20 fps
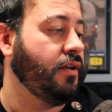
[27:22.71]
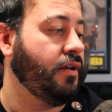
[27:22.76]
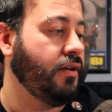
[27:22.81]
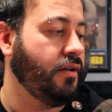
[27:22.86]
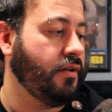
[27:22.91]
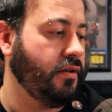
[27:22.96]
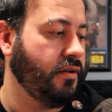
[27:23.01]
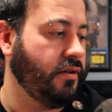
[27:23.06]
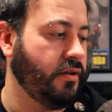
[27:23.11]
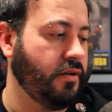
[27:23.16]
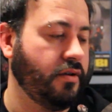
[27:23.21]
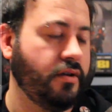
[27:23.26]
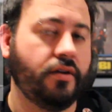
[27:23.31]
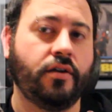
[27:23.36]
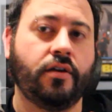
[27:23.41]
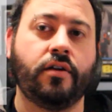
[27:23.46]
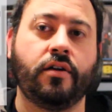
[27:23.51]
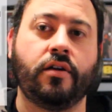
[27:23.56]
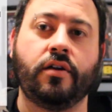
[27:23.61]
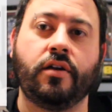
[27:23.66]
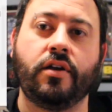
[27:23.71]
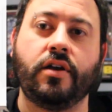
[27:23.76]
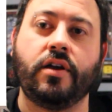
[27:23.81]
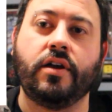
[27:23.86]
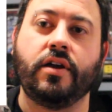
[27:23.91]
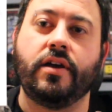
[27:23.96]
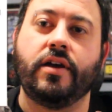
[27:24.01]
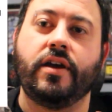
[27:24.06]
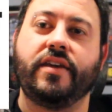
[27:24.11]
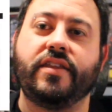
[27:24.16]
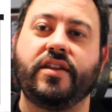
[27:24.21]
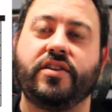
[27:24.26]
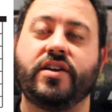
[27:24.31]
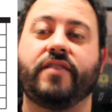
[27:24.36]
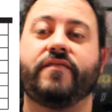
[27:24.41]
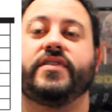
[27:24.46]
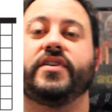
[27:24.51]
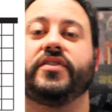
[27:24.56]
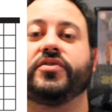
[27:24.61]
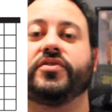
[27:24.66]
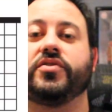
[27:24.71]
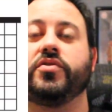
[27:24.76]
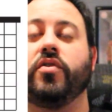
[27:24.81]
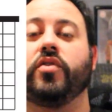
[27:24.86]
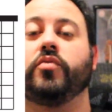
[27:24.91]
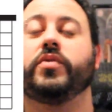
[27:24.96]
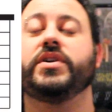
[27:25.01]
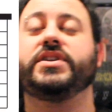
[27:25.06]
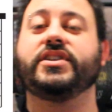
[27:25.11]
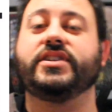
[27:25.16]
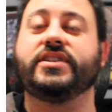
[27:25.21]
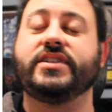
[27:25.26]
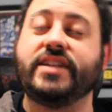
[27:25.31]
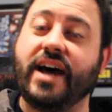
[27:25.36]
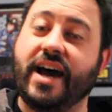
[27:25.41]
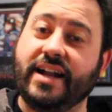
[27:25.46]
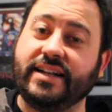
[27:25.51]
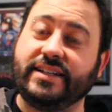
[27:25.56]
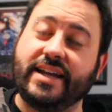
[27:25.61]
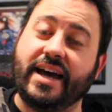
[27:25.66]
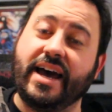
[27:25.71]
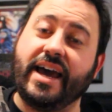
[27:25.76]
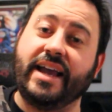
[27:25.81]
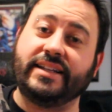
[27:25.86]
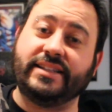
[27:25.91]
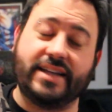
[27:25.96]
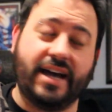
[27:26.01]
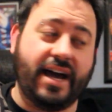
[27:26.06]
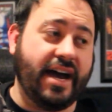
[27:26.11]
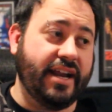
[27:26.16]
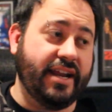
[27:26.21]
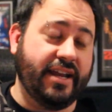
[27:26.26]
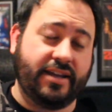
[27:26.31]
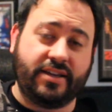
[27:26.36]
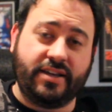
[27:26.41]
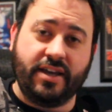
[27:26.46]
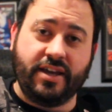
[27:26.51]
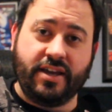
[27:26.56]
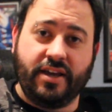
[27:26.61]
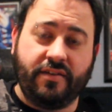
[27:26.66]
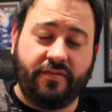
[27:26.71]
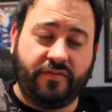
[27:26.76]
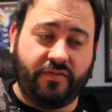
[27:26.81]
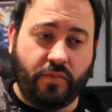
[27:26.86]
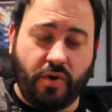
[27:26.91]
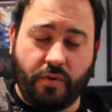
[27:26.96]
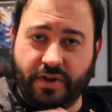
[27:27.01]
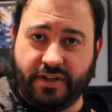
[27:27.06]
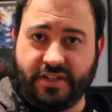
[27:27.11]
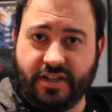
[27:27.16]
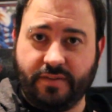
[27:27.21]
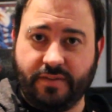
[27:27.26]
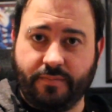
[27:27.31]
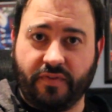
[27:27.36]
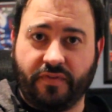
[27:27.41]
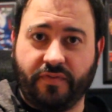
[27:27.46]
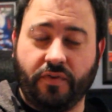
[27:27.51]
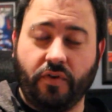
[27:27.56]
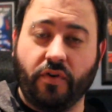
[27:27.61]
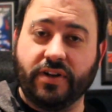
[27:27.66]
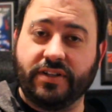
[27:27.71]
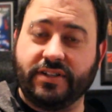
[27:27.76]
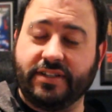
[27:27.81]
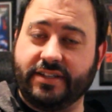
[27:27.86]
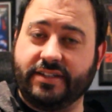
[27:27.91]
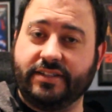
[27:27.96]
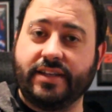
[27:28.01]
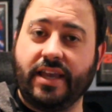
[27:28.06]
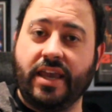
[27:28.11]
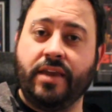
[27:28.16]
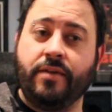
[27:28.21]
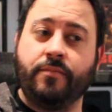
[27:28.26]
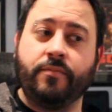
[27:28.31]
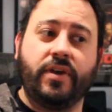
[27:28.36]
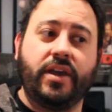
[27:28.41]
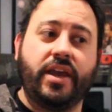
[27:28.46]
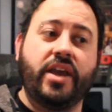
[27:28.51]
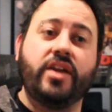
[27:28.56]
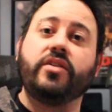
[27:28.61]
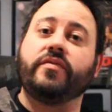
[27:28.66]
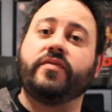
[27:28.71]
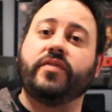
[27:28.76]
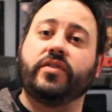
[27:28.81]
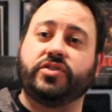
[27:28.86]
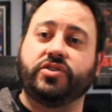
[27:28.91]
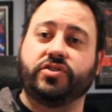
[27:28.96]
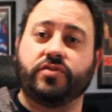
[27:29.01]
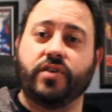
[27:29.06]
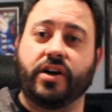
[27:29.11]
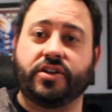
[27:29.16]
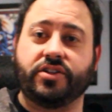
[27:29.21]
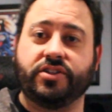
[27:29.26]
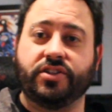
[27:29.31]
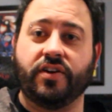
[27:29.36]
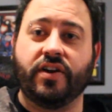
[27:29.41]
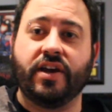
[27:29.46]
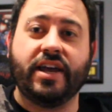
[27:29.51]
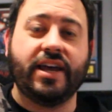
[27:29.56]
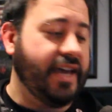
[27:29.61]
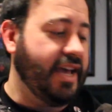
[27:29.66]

Then you have this chord, which is not diatonic from what we did before. It's the same interval structure.